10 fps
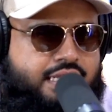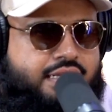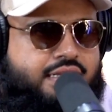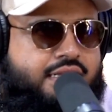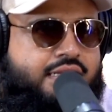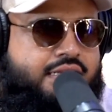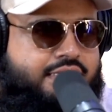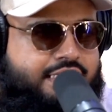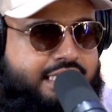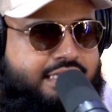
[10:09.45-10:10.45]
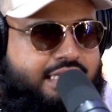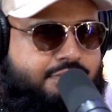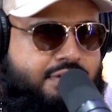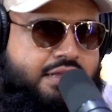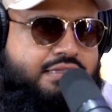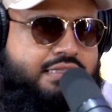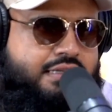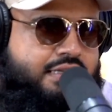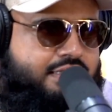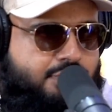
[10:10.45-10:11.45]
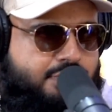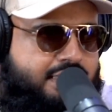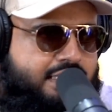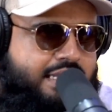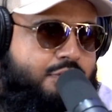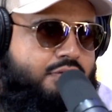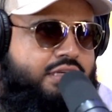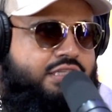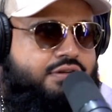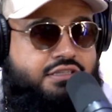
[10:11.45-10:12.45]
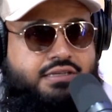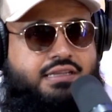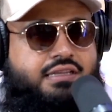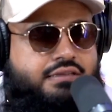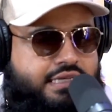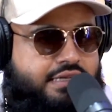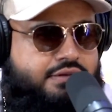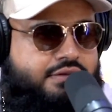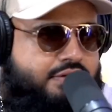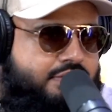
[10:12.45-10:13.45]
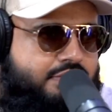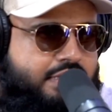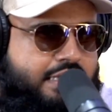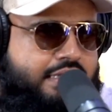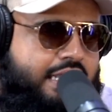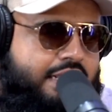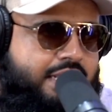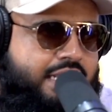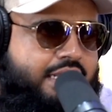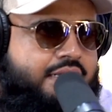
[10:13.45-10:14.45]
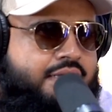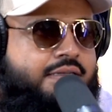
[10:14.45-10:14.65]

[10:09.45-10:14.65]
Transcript: And Disney, without consulting them or restructuring the deal that they had made,